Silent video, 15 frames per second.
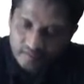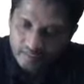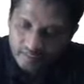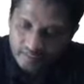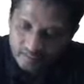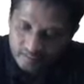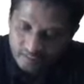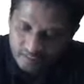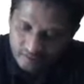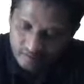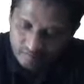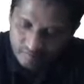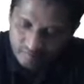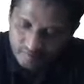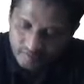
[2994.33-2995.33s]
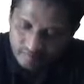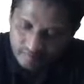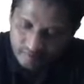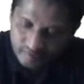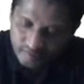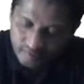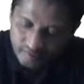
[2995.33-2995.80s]
Intersection will be equal
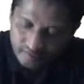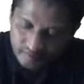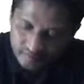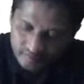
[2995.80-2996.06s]
to 10. Is